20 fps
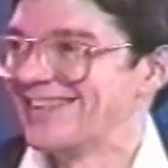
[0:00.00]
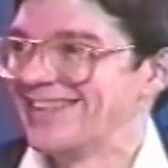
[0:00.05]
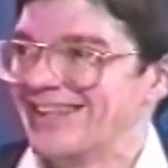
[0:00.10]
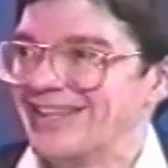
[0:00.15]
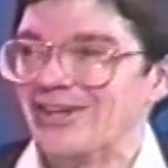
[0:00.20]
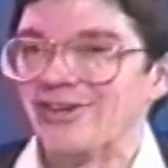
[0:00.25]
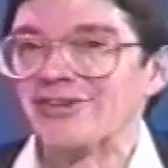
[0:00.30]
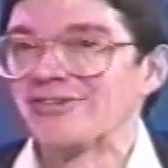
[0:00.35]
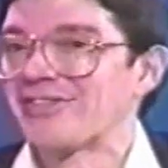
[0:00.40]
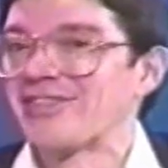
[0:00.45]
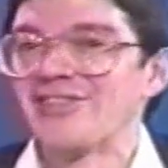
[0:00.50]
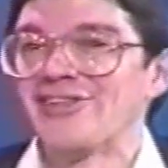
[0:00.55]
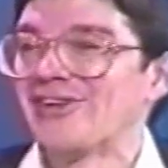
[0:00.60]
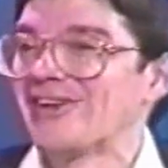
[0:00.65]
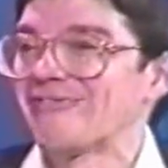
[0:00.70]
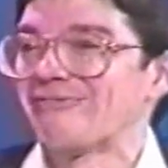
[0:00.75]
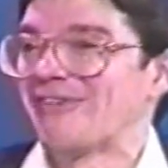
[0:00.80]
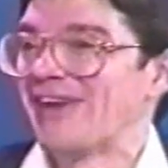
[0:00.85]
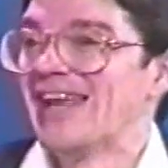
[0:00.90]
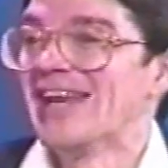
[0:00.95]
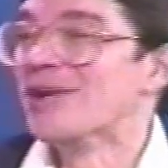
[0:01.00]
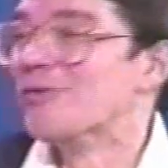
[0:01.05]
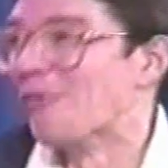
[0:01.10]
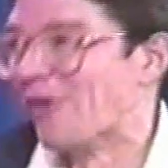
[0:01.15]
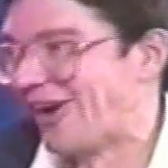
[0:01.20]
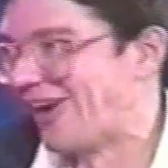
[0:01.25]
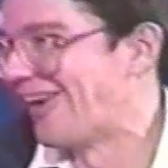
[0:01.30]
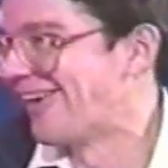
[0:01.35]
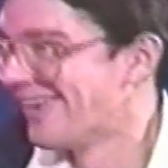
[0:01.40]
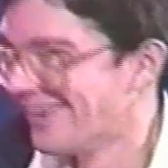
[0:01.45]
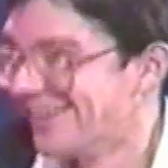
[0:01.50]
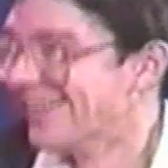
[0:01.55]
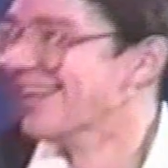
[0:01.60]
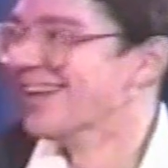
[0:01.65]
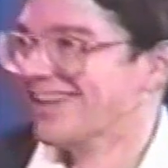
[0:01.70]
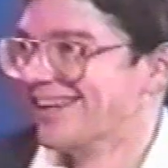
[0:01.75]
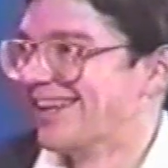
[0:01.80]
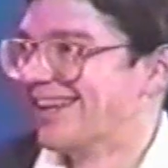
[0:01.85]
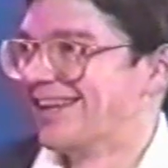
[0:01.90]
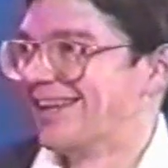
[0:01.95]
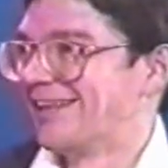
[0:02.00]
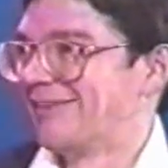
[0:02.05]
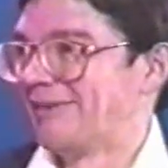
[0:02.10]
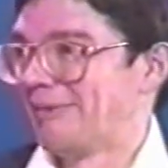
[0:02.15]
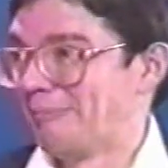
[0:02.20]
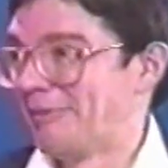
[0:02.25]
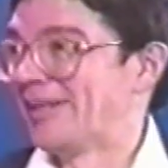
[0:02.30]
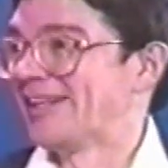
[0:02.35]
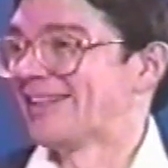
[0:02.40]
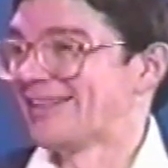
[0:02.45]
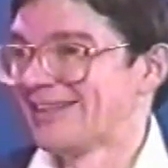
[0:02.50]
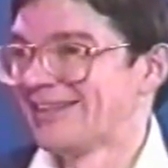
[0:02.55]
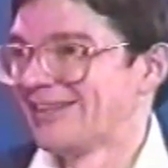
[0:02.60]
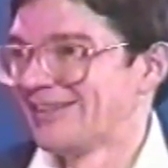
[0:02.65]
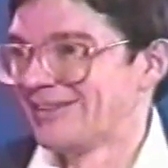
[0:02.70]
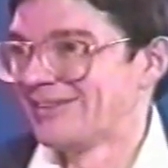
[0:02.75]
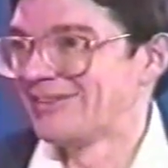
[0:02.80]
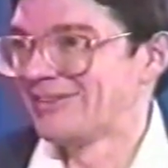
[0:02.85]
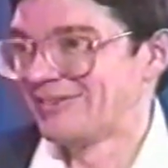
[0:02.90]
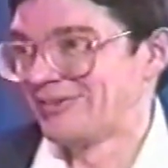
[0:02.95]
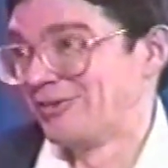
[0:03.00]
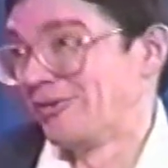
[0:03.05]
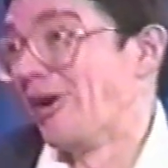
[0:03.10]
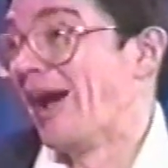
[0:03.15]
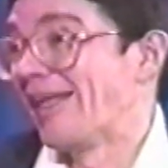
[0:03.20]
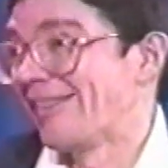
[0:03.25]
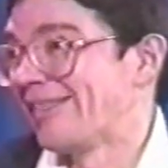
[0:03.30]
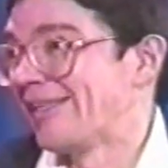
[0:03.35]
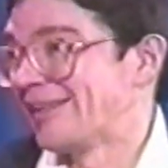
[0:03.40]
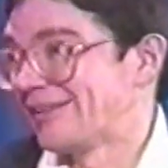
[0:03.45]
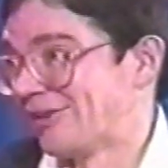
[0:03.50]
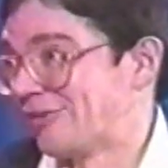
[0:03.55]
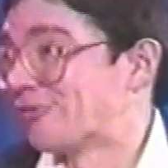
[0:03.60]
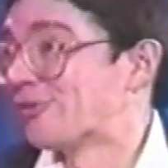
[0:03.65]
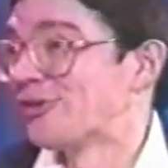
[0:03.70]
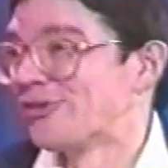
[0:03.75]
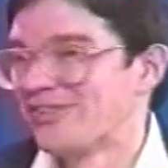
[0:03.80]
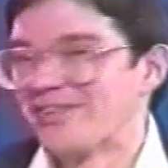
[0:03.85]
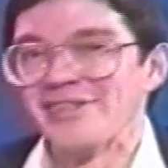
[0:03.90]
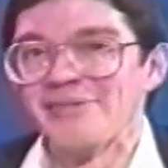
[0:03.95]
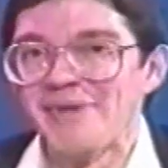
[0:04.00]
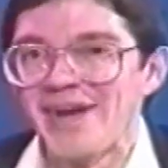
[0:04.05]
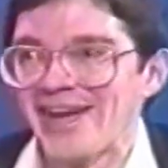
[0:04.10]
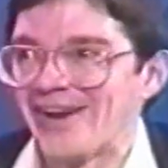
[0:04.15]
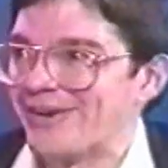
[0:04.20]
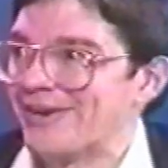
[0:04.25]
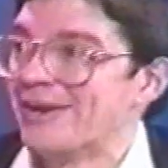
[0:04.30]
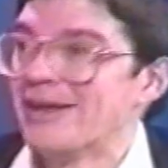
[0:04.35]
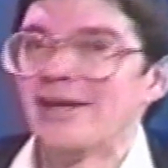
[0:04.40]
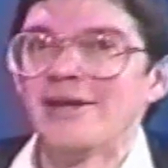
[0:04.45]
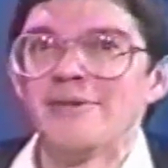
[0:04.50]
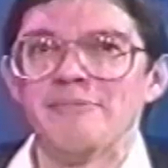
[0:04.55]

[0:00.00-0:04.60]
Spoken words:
And they'll look anywhere but to, I think, the truth of the matter.